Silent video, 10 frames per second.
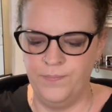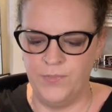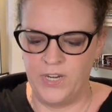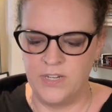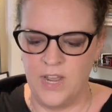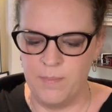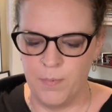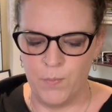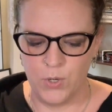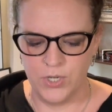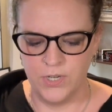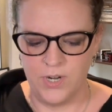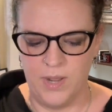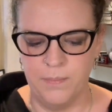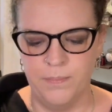like top portion
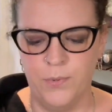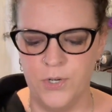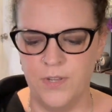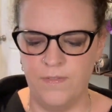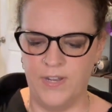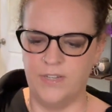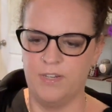of the vest